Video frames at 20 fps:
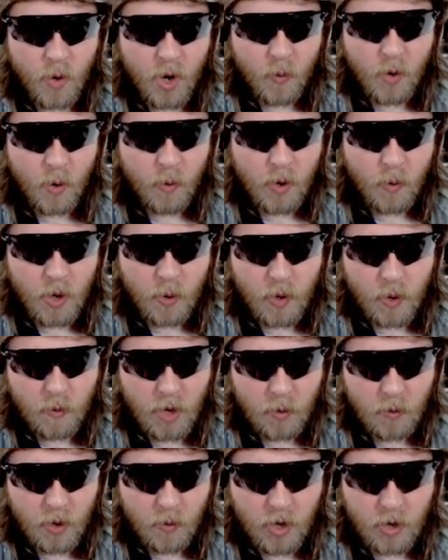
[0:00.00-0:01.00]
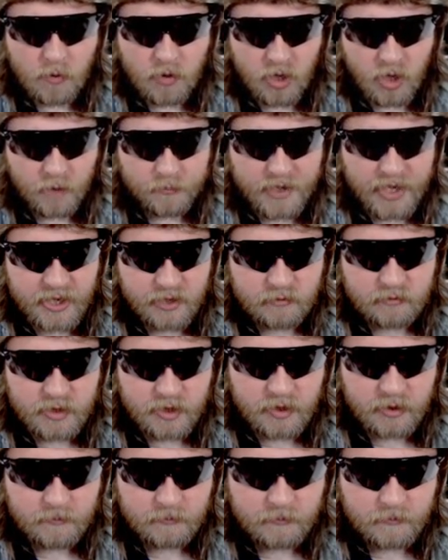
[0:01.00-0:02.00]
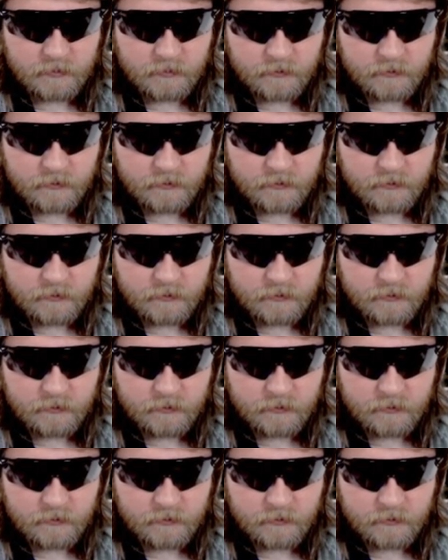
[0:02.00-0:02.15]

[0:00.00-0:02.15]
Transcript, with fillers: whoa, whoa, whoa, whoa, whoa, whoa, calm down, game.